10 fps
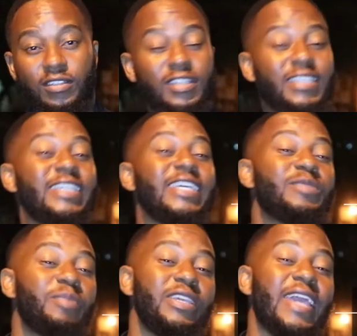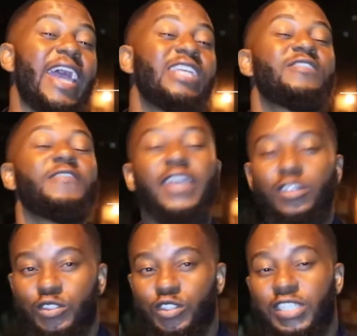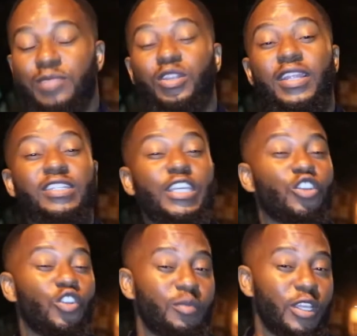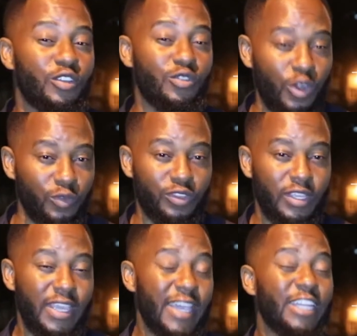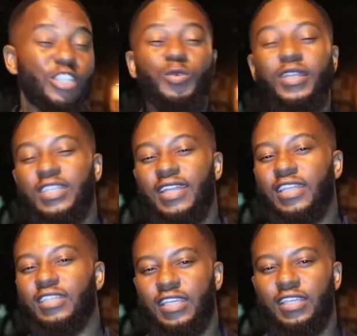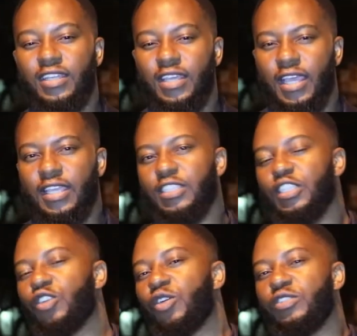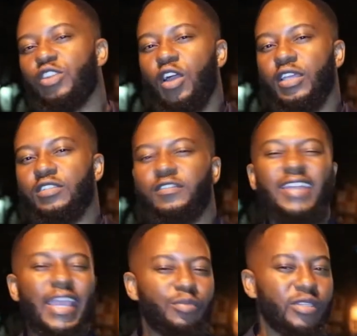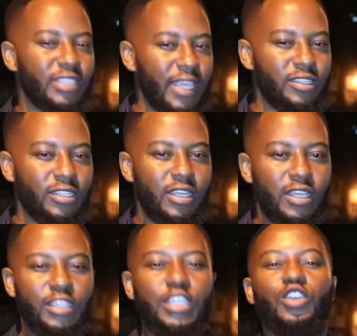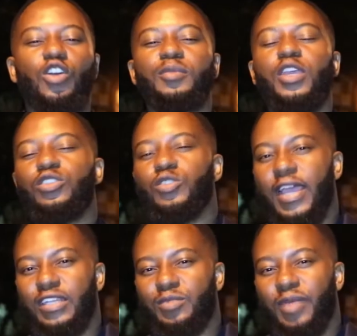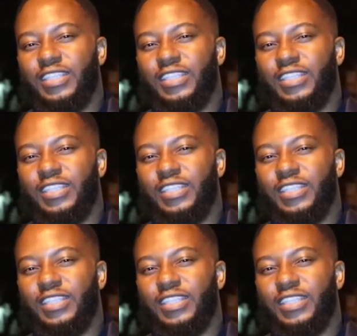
the TSP has failed to stimulate economic growth, and in 2019, against the growth target of 9%, the economy contracted by